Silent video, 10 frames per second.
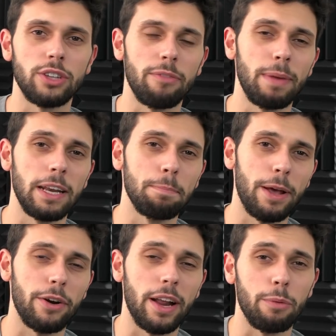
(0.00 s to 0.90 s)
I've made it
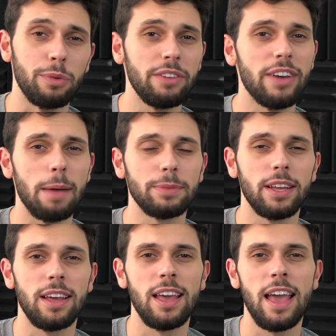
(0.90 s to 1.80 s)
better, and I revamped
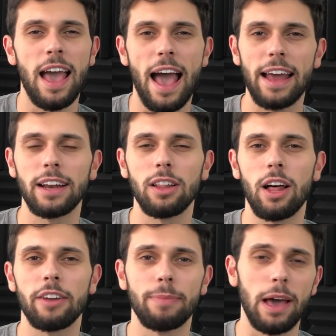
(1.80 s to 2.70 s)
it I added a
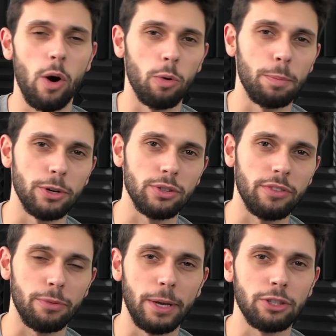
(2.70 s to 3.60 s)
lot of my own personal
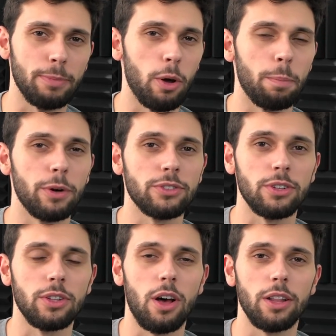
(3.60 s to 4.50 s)
information, my own
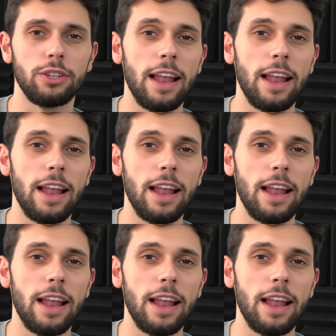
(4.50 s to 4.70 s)
personal knowledge,